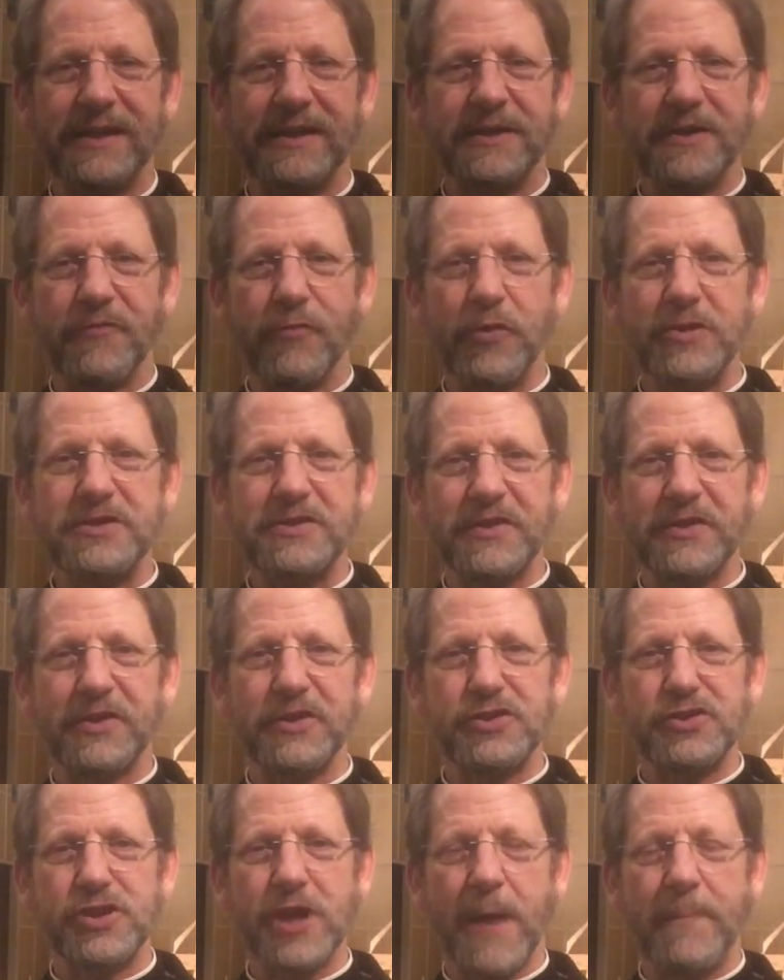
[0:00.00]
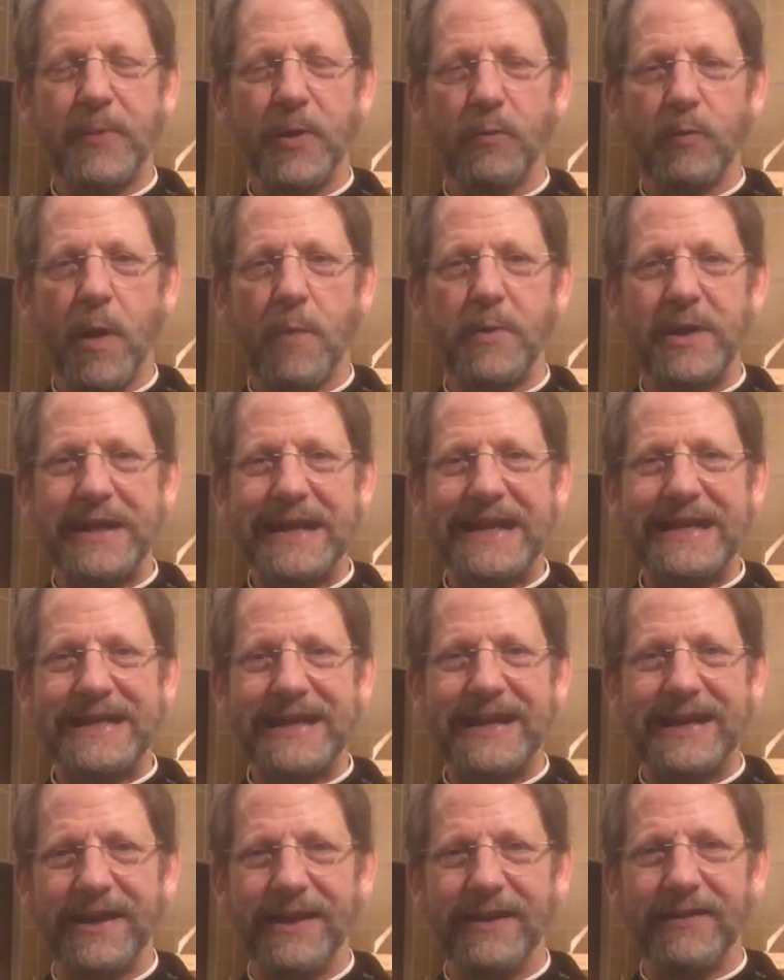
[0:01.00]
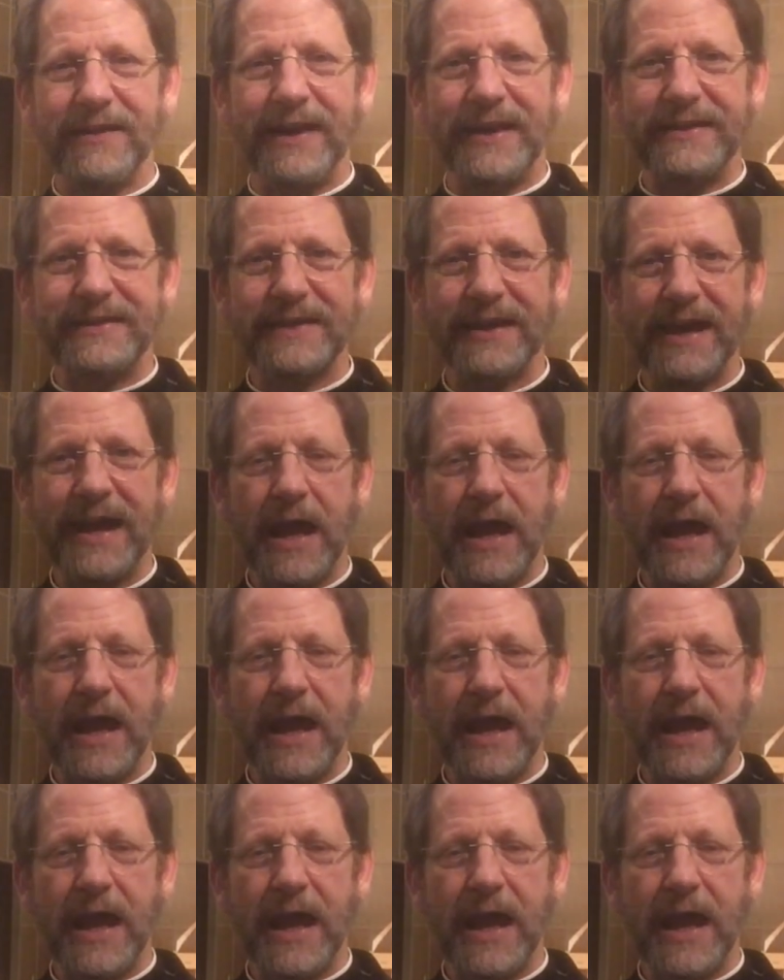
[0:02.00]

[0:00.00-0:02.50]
the voice of the Good Shepherd, when we need to hear it.